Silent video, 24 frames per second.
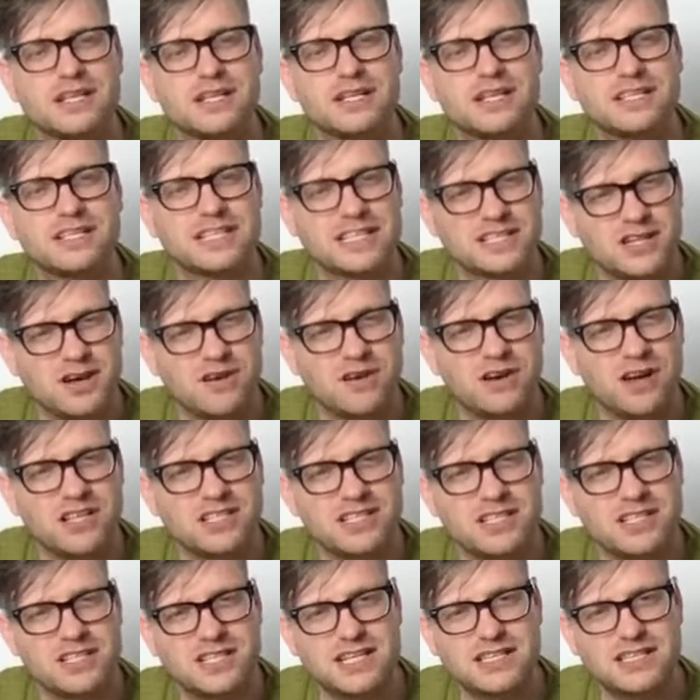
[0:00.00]
is that Zara
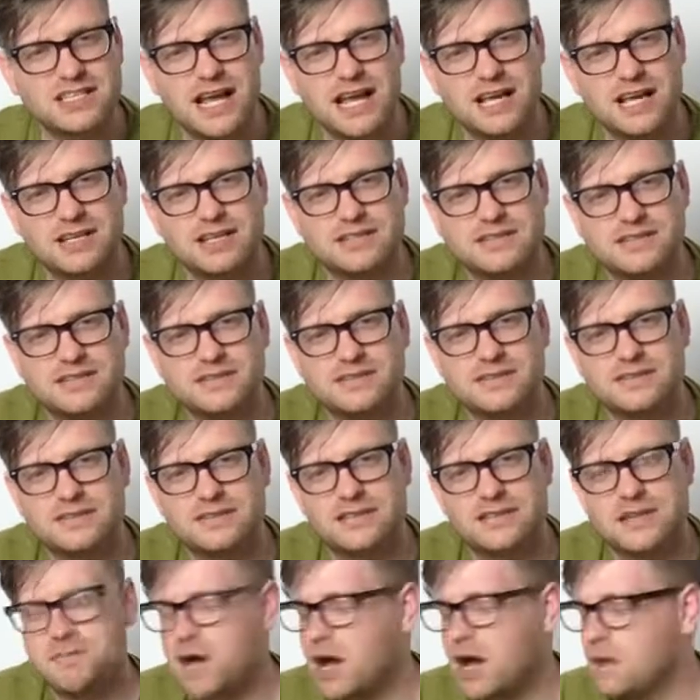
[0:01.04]
Larsson that sings that?
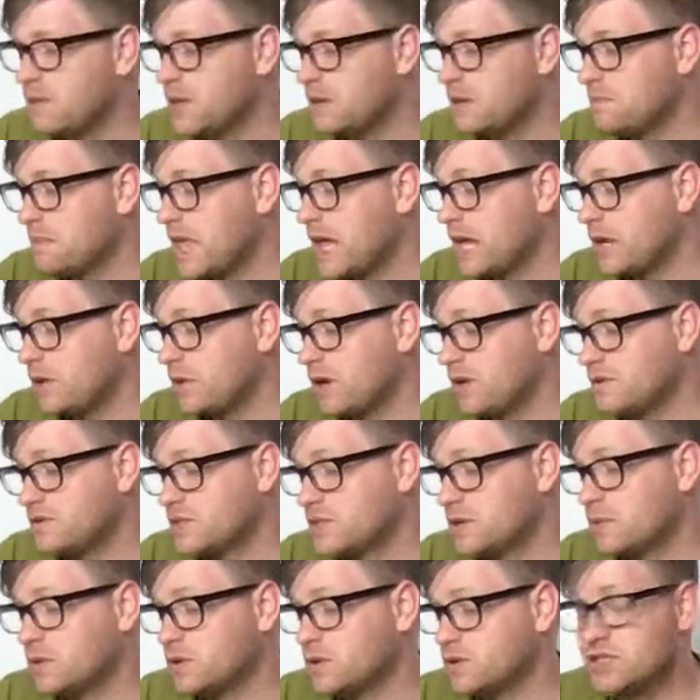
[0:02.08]
It might be. Anyway,
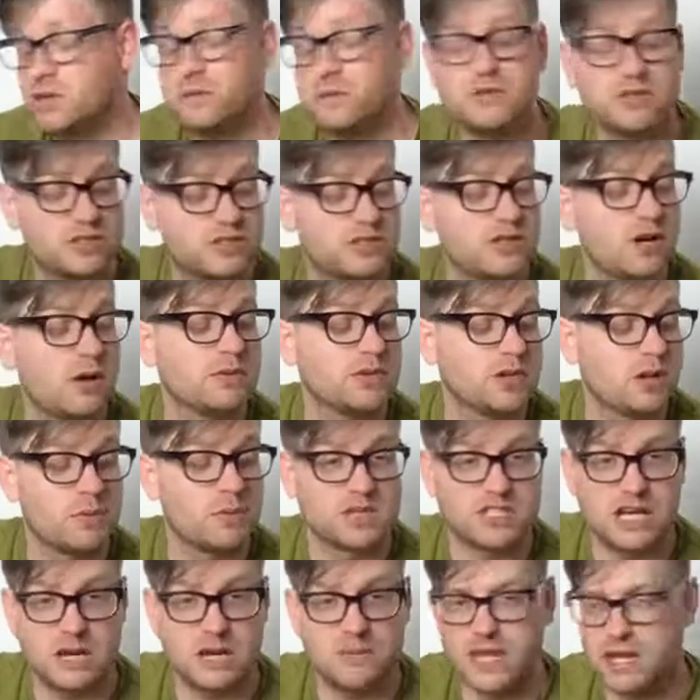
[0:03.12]
Don will
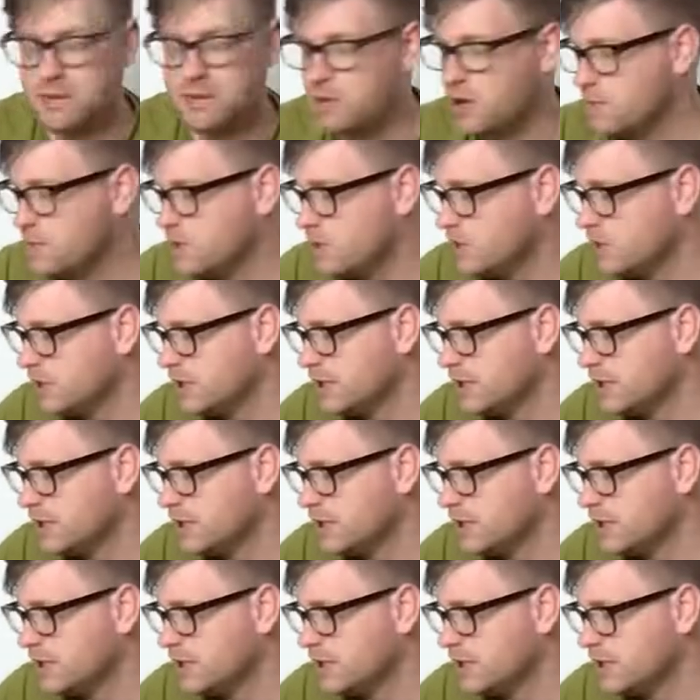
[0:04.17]
tell me in a moment.